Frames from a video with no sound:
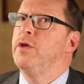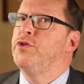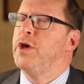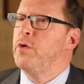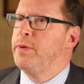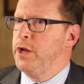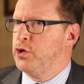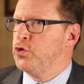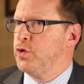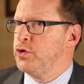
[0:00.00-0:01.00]
general
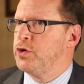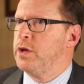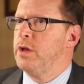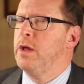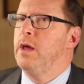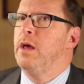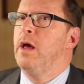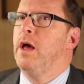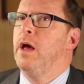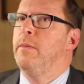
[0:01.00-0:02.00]
pediatrician,
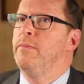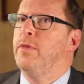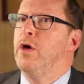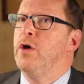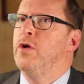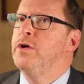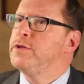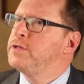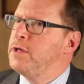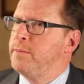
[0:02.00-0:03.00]
a good
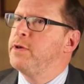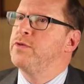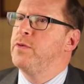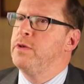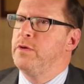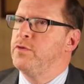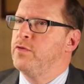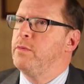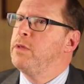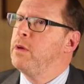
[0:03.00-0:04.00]
sleep history is
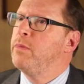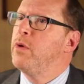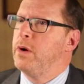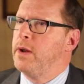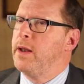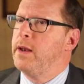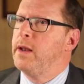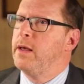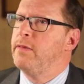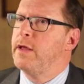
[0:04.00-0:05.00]
extremely important, and
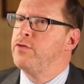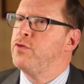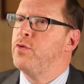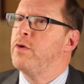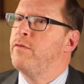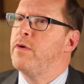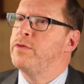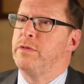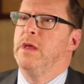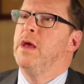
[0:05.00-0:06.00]
that's true of
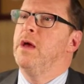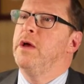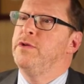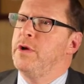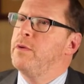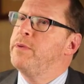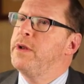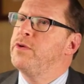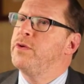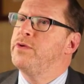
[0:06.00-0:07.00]
both general
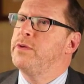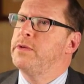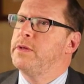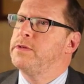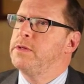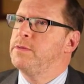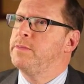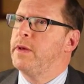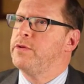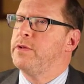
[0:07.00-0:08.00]
pediatricians and sleep
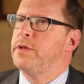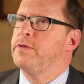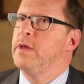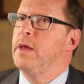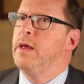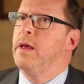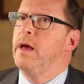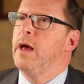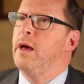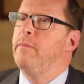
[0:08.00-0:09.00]
specialists.
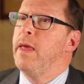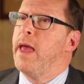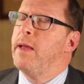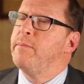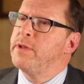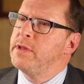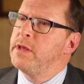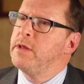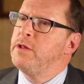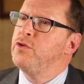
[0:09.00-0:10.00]
And
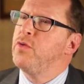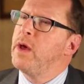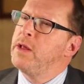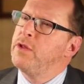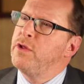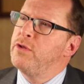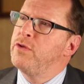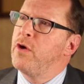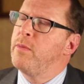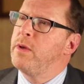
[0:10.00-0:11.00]
particularly trying to
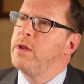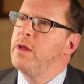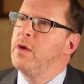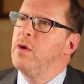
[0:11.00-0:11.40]
determine